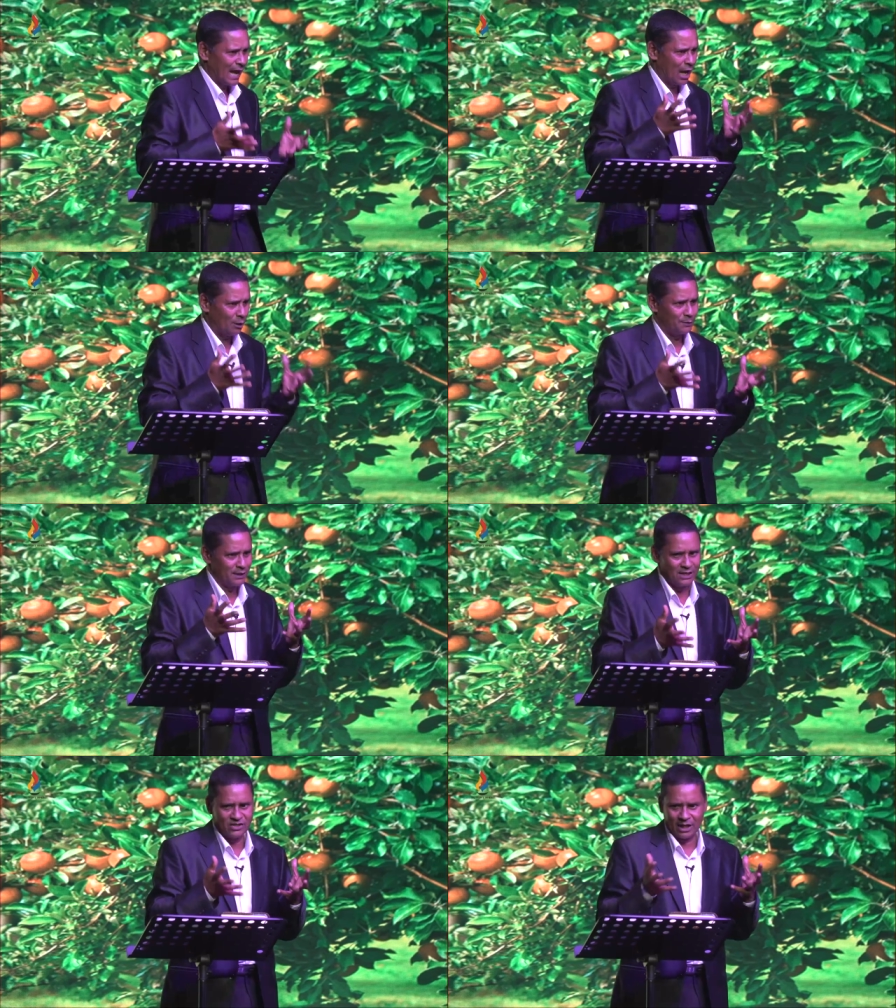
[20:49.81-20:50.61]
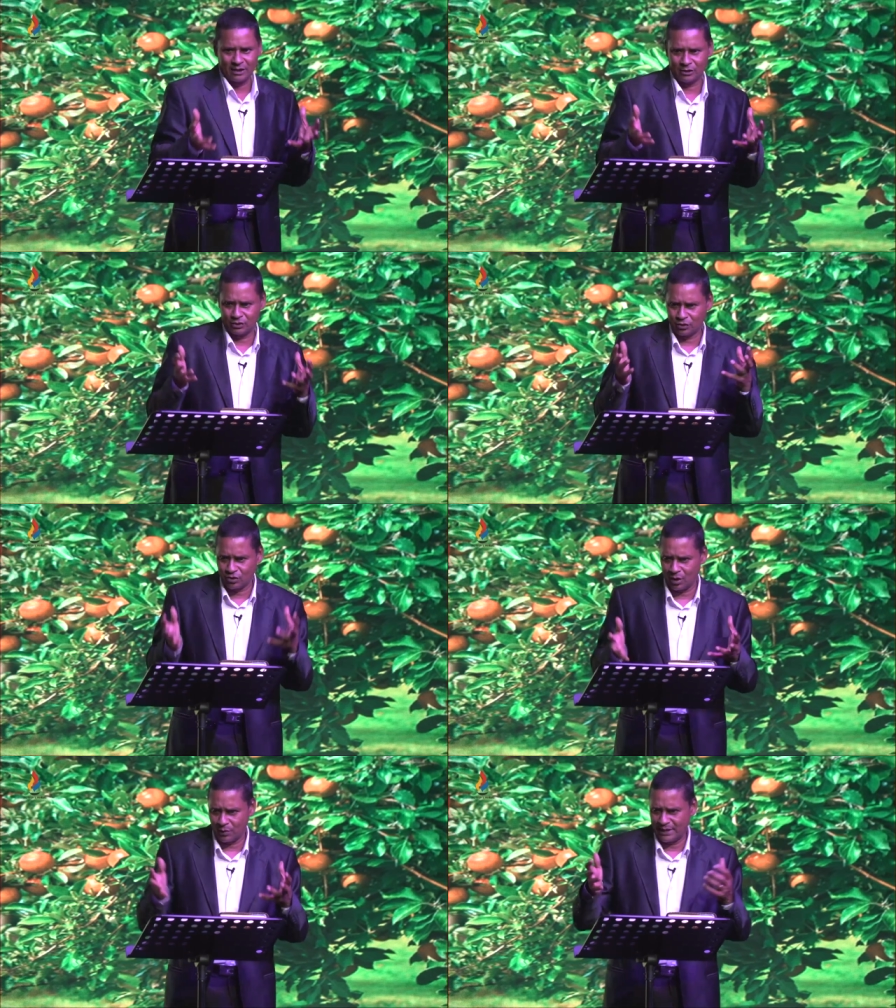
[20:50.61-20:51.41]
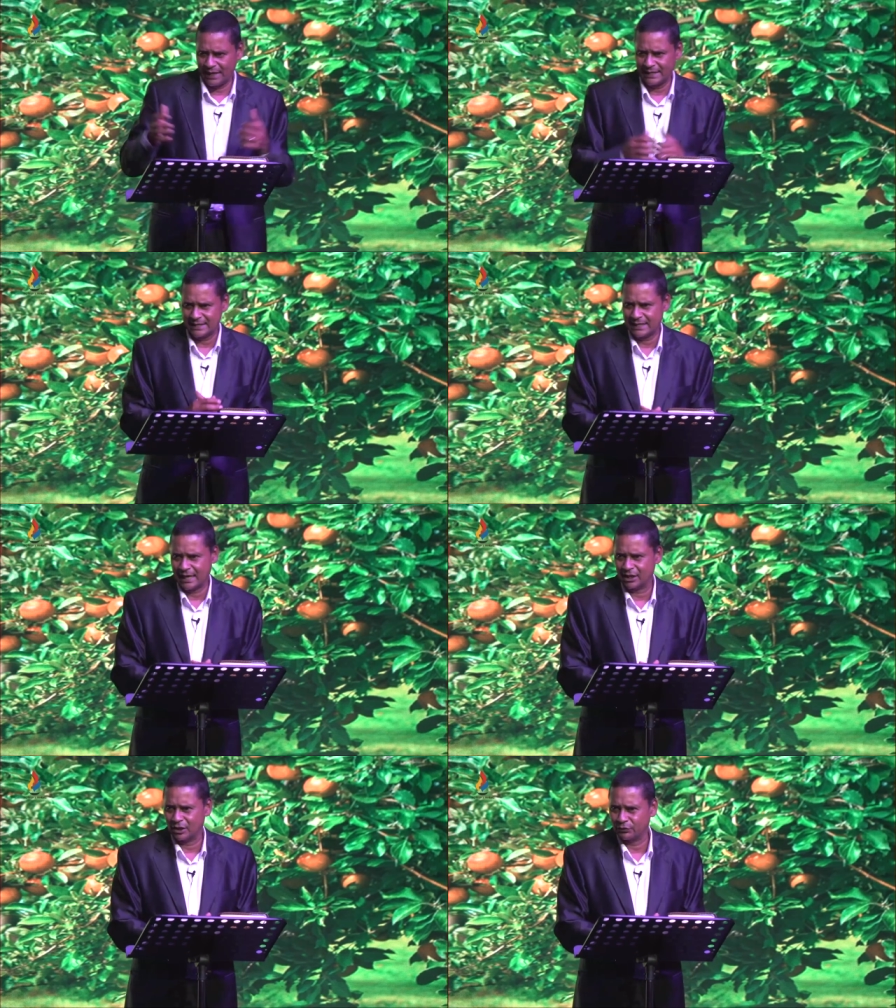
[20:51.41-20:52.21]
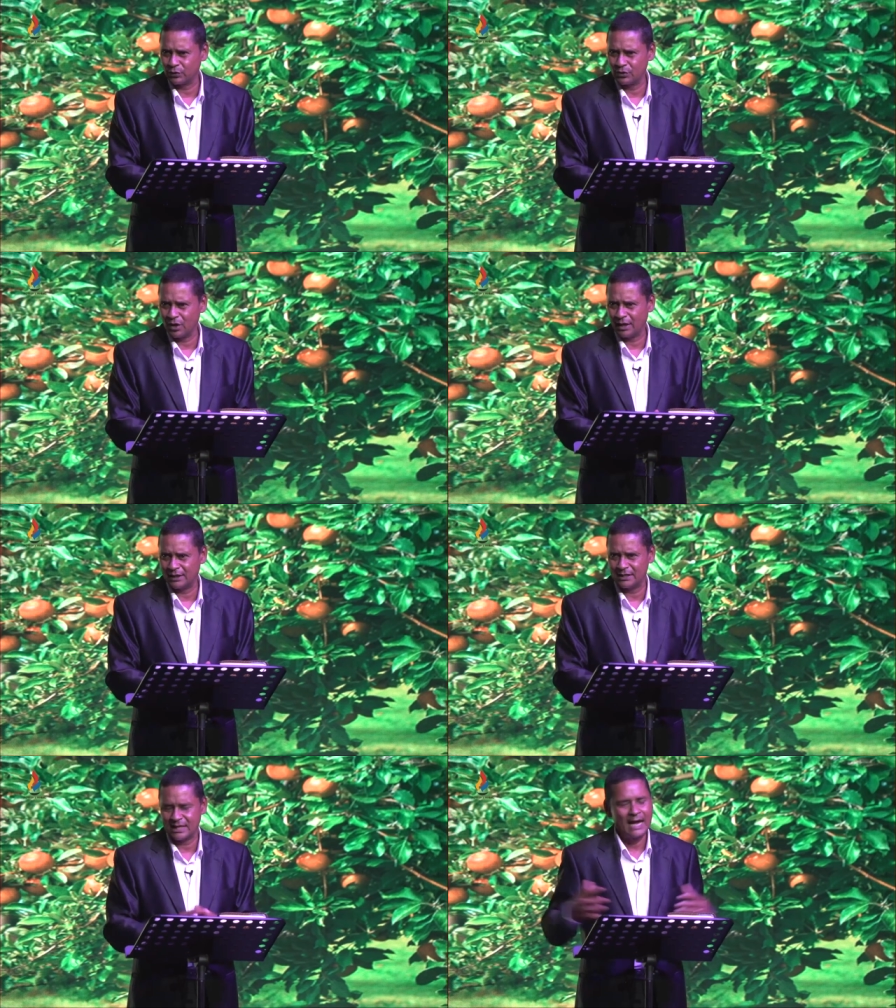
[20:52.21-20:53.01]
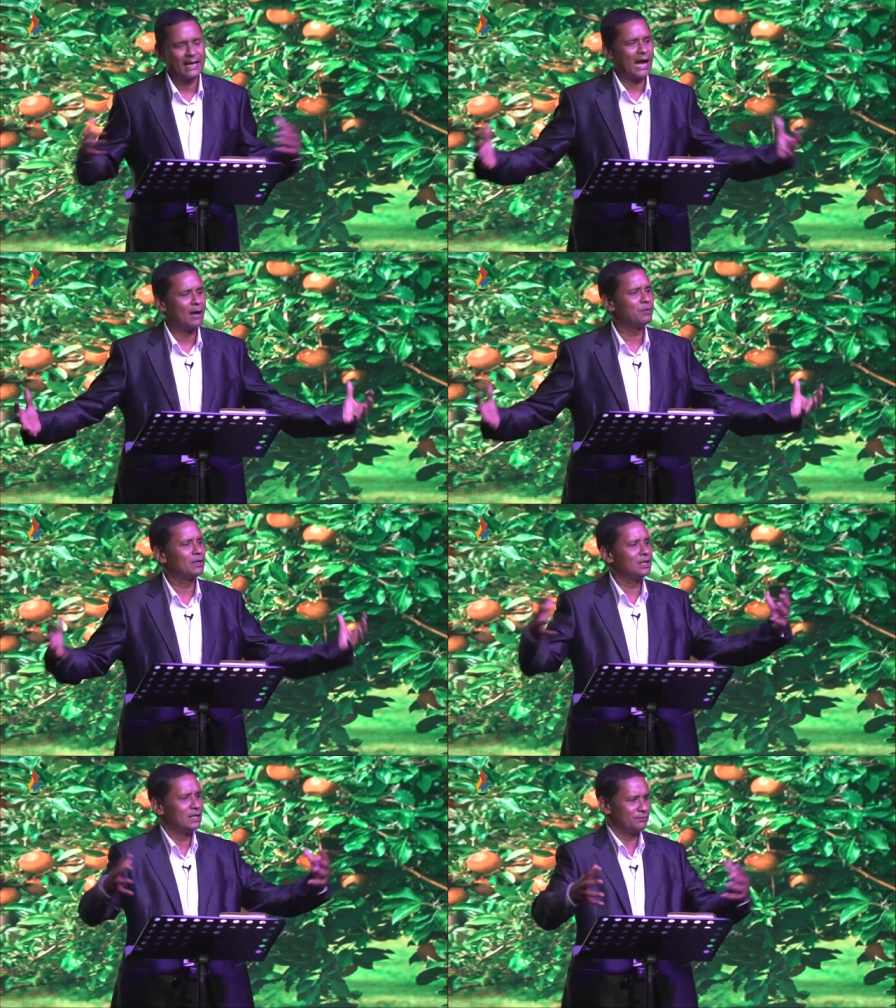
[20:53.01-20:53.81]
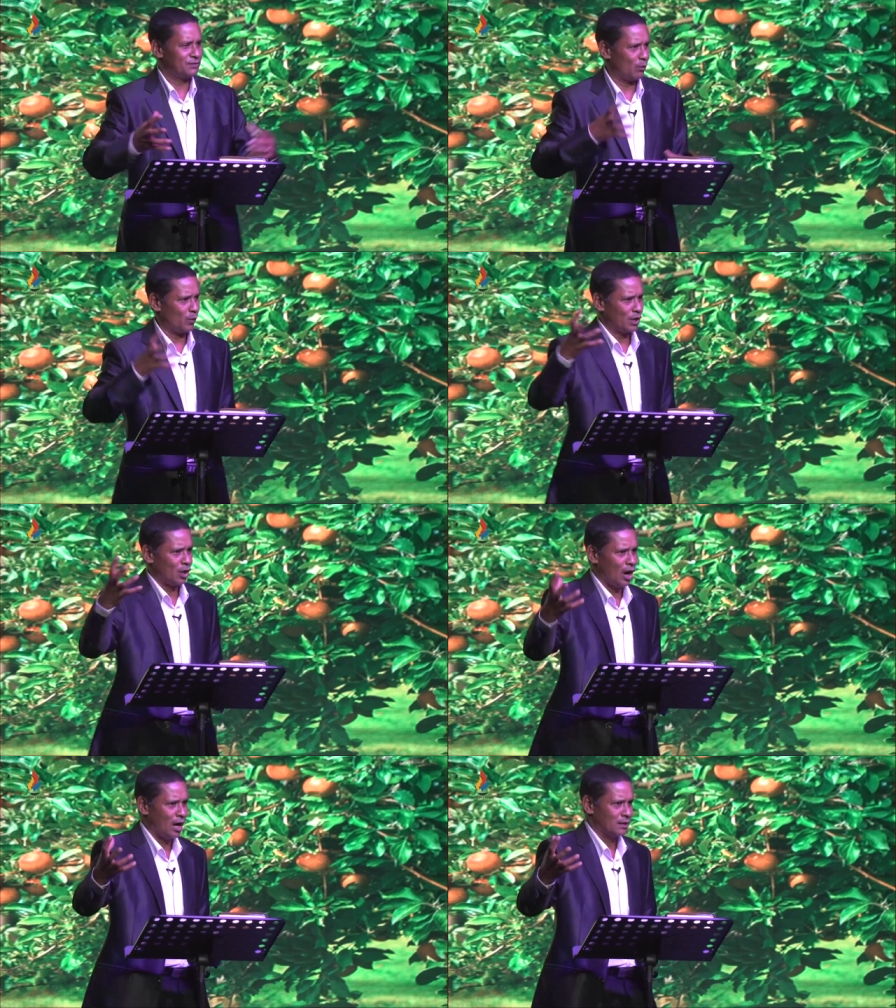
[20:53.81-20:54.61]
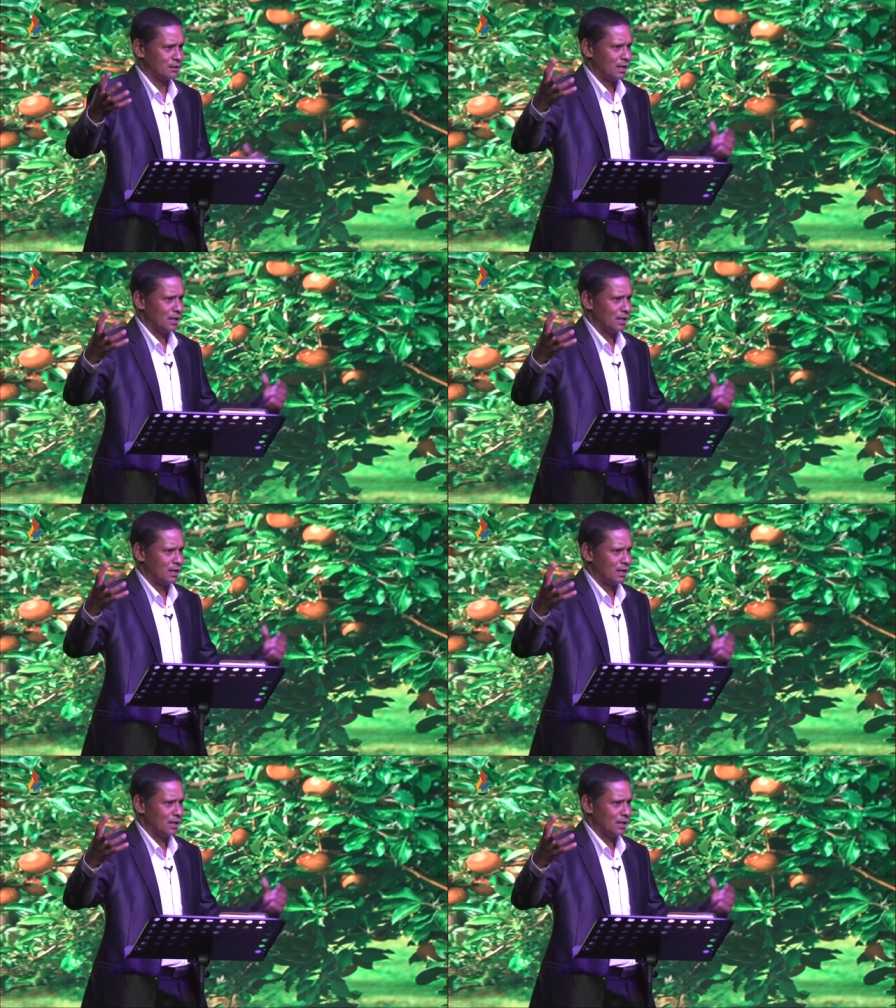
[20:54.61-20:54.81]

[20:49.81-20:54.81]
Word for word: helping each other to grow in the understanding of who God is. And I believe that when God